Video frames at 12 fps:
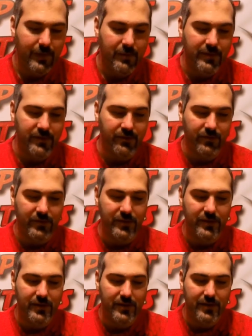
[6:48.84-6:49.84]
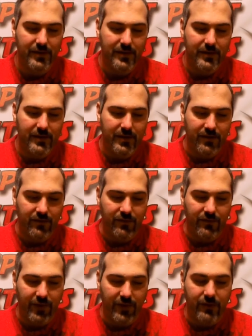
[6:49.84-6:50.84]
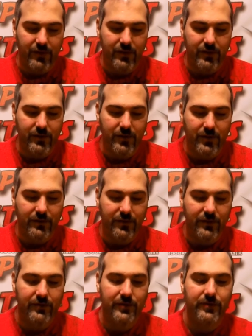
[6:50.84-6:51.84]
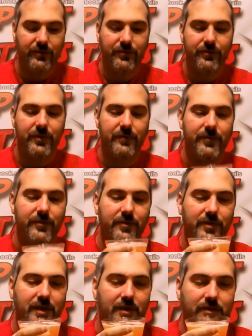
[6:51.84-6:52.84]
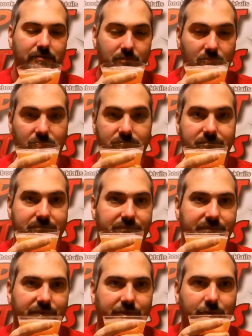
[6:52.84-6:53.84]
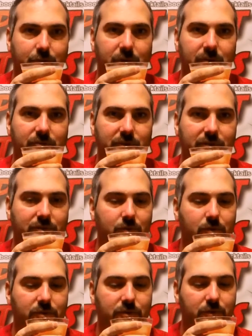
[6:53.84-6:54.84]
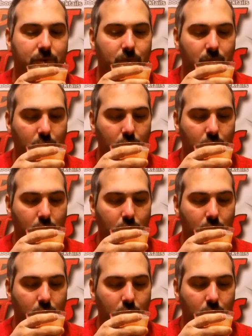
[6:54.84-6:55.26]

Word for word: But this one is very good cocktail. It's definitely something I would sit there and probably drink this whole one too.